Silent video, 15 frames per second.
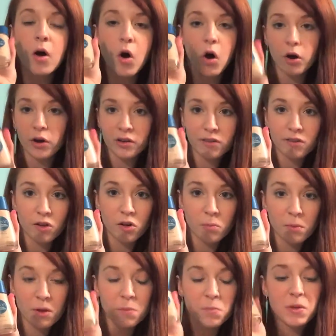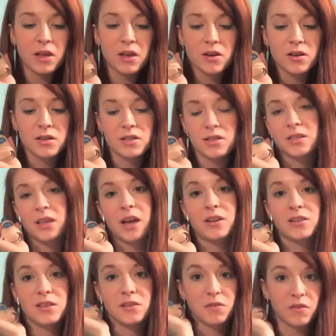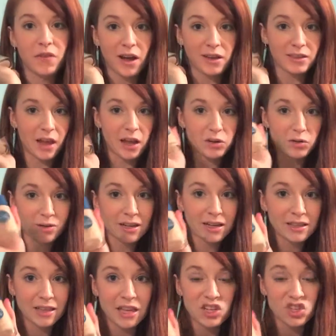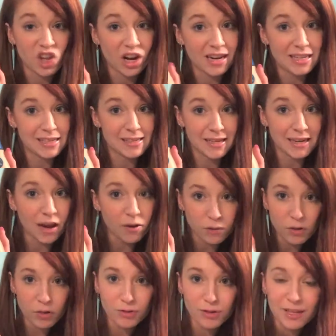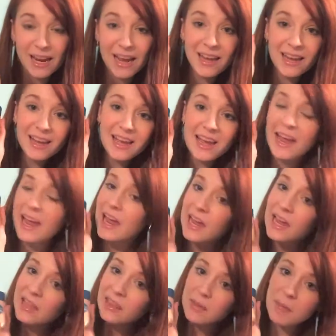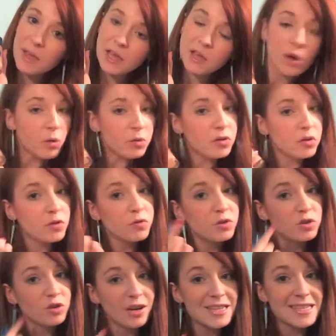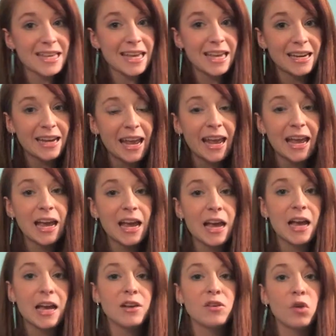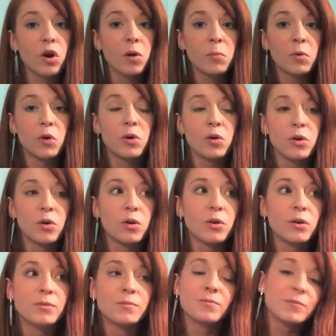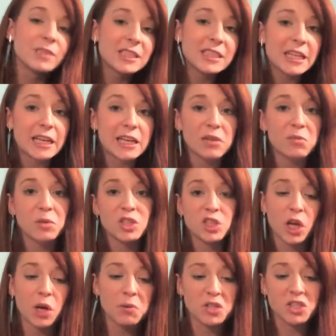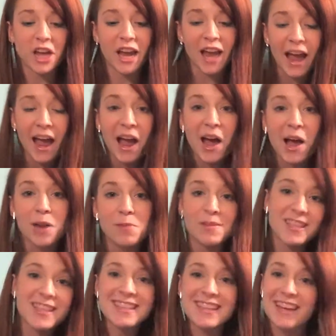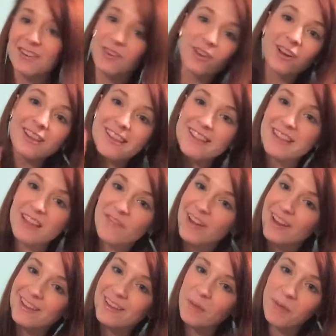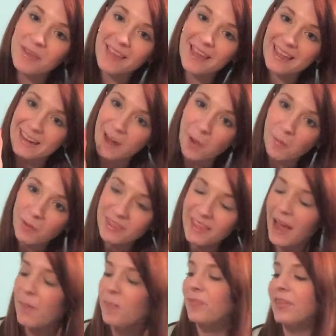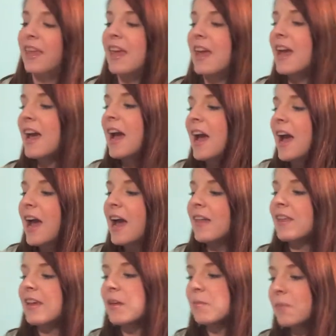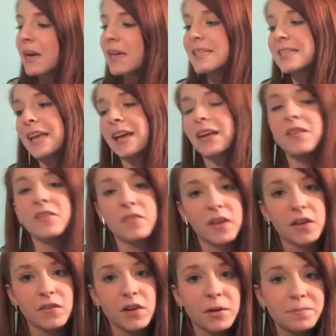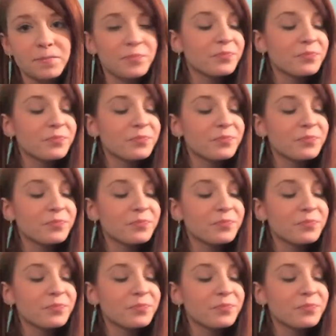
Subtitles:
awesome because I just love the fact that I don't get like shiny skin halfway through the day, and they make it also for dry skin and normal skin, which I wish I had, but since I don't, at least I found something that can help with that. And then my second favorite